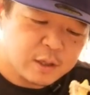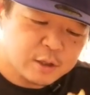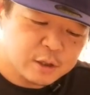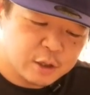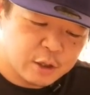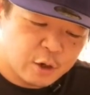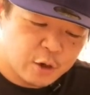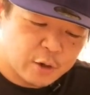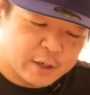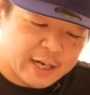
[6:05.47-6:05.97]

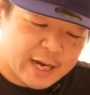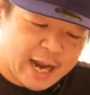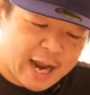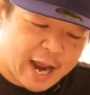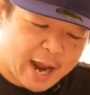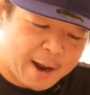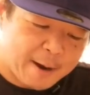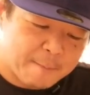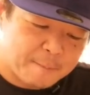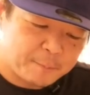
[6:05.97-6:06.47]
So
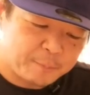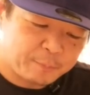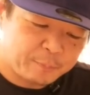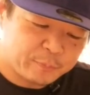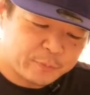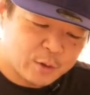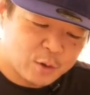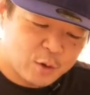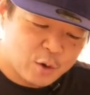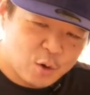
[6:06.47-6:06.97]
yeah.
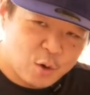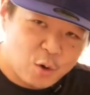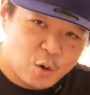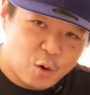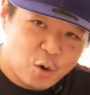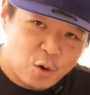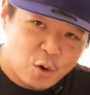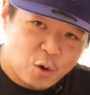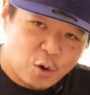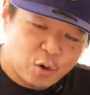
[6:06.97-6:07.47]

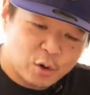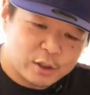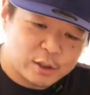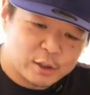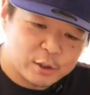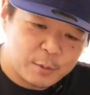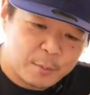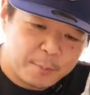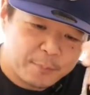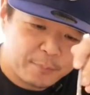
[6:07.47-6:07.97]
Oh,
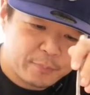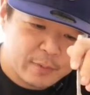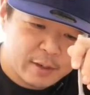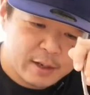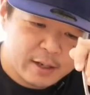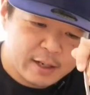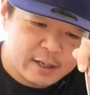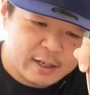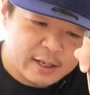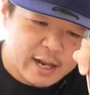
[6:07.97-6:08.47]

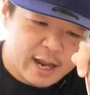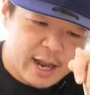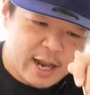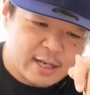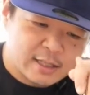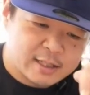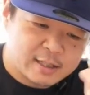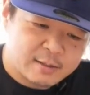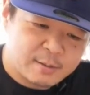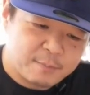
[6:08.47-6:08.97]

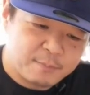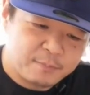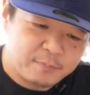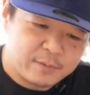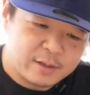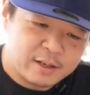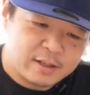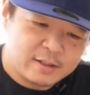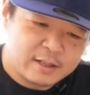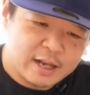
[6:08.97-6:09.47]
yes.
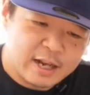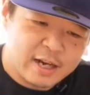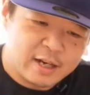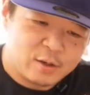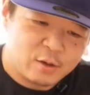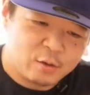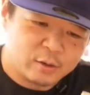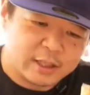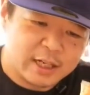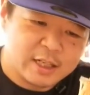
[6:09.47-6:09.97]
I
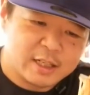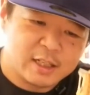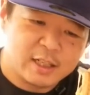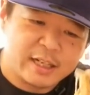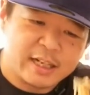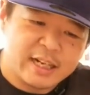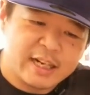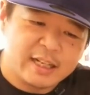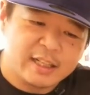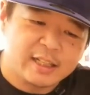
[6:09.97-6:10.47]
don't get to
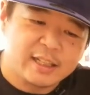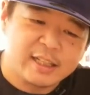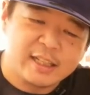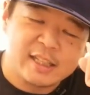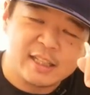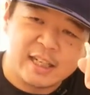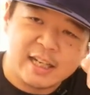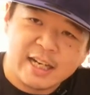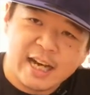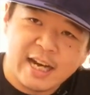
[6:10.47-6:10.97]
eat
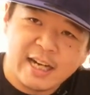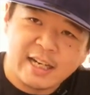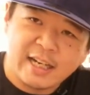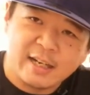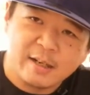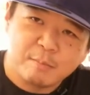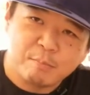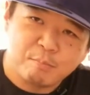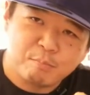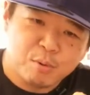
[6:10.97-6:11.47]
these
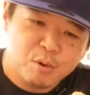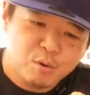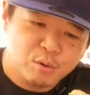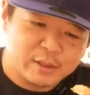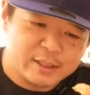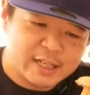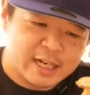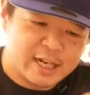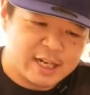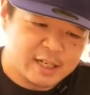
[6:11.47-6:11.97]
Canadian
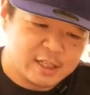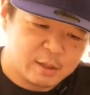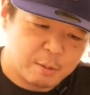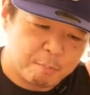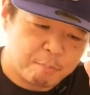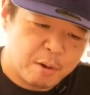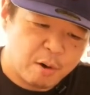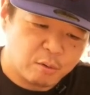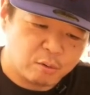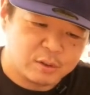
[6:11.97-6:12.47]
poutines
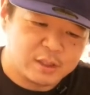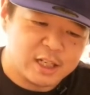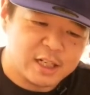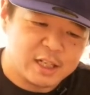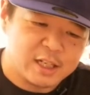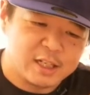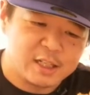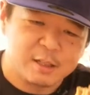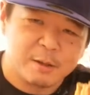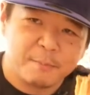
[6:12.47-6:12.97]
or
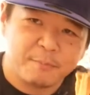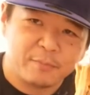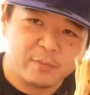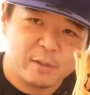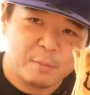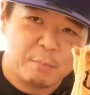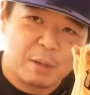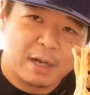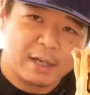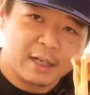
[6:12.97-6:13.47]
proteins.
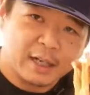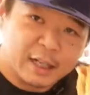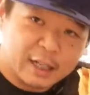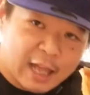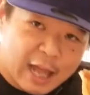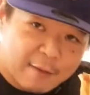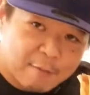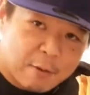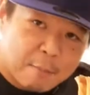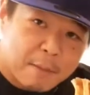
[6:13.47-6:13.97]
I'm gonna
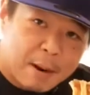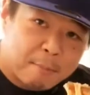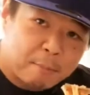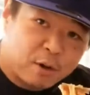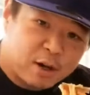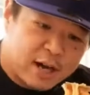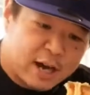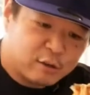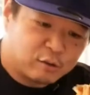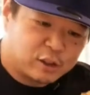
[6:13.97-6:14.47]
laugh at my
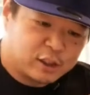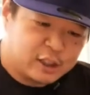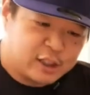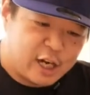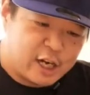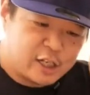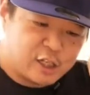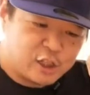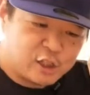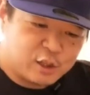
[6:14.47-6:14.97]

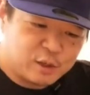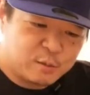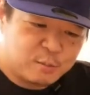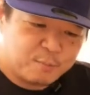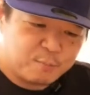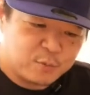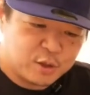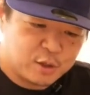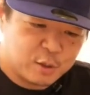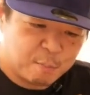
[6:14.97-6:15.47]
pronunciation.
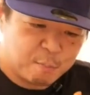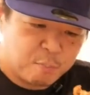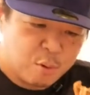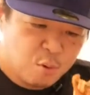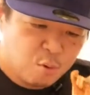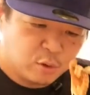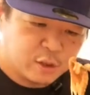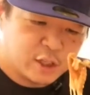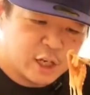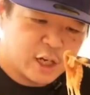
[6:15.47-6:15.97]

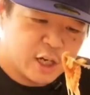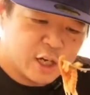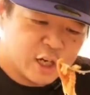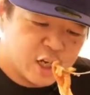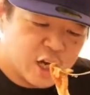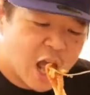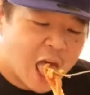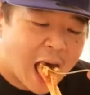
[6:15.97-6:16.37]
Poutine.